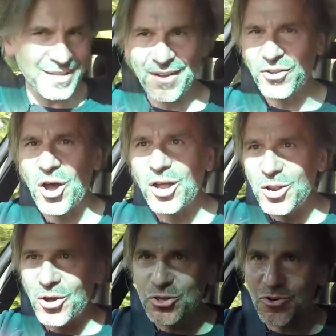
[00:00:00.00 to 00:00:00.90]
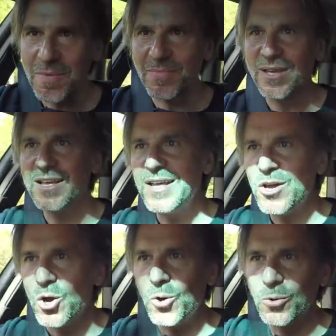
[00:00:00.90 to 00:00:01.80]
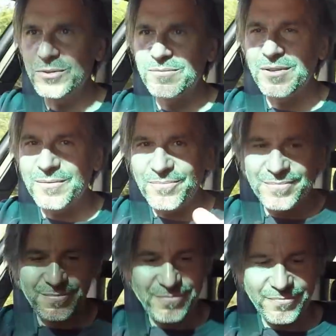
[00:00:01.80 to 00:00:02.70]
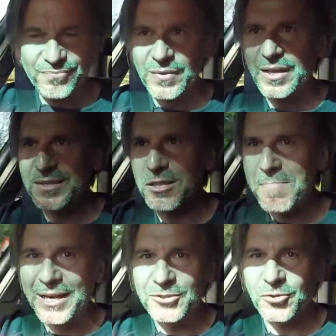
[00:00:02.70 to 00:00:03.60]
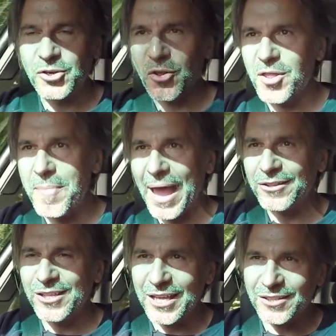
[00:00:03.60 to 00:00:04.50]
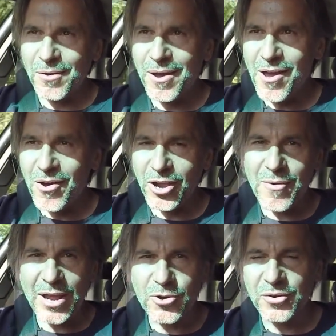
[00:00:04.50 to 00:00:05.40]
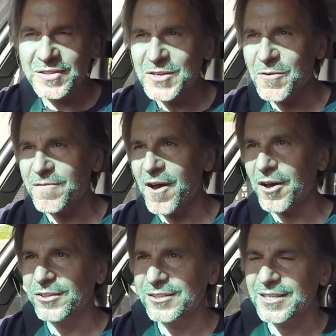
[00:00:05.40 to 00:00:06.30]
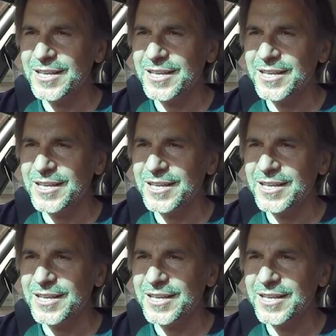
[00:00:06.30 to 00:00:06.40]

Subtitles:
I've got a lot of trim all dismantled and on the back seat, so I can't go around corners too fast.